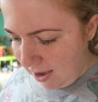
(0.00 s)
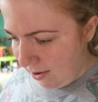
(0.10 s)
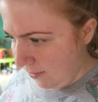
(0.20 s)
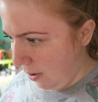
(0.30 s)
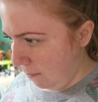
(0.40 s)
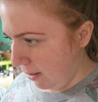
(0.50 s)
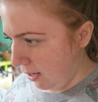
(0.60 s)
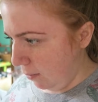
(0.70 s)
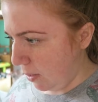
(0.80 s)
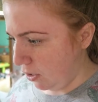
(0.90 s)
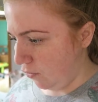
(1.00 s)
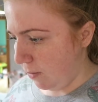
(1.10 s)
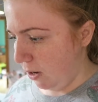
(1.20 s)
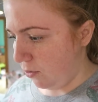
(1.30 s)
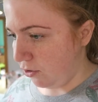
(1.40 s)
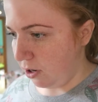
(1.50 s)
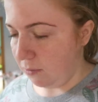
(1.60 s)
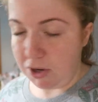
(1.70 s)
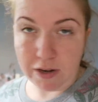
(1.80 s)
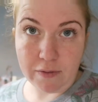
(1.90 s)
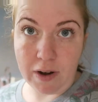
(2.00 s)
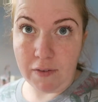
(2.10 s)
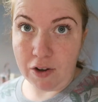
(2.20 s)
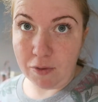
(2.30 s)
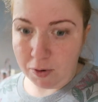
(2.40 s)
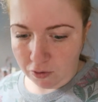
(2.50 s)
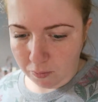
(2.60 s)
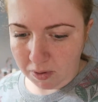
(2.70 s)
I'm missing part of my order, which is arriving tomorrow,